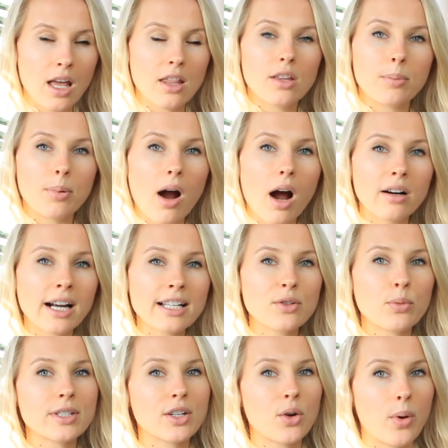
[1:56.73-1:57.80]
The
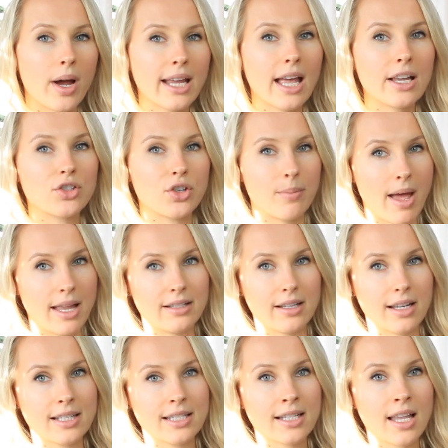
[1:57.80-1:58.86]
progress was quick and
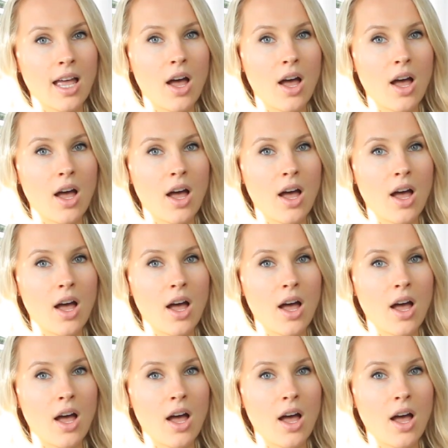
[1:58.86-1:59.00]
tremendous.